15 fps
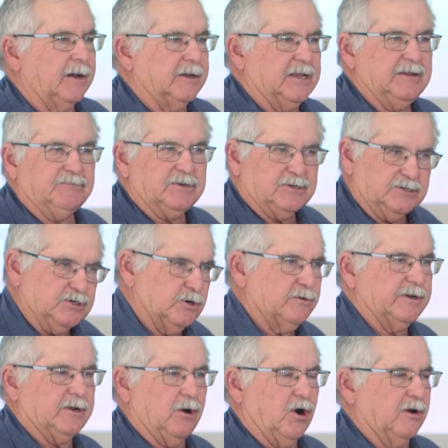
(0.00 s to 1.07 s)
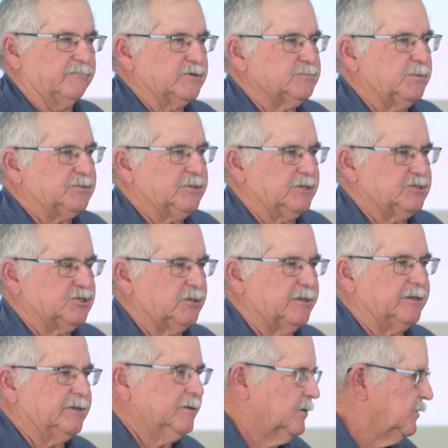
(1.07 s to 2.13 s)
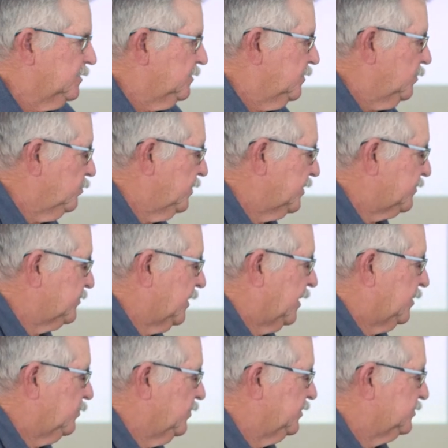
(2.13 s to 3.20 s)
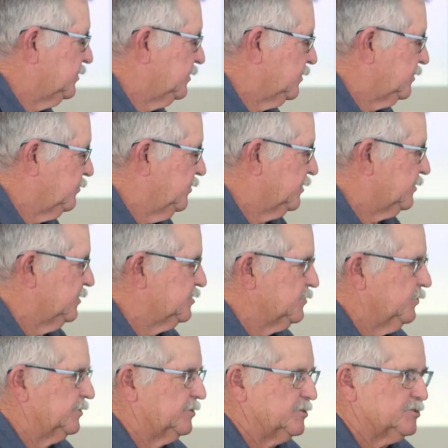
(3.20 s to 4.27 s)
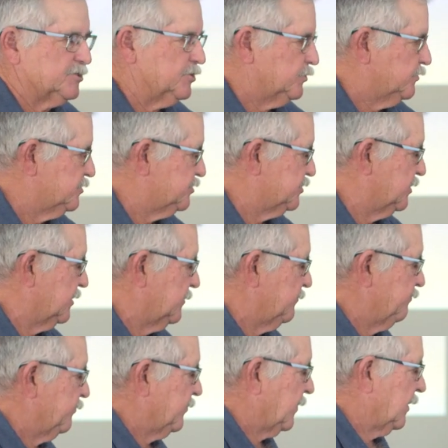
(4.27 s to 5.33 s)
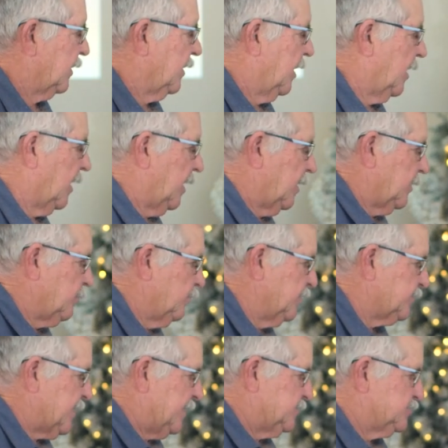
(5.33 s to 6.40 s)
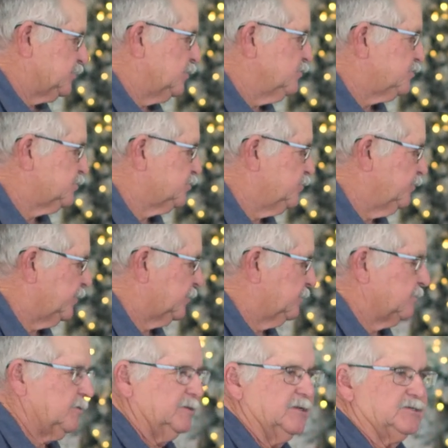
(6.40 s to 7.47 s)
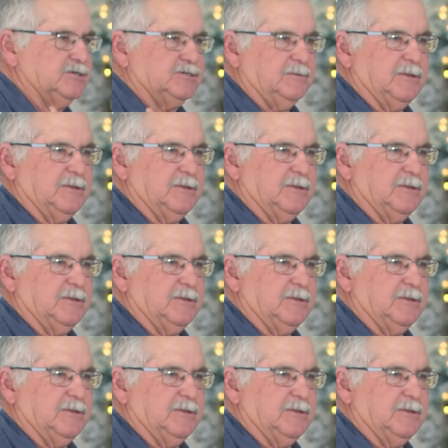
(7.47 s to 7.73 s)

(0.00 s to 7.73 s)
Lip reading: even during harvest potentially, with the Zeus. With that Zeus, you can. This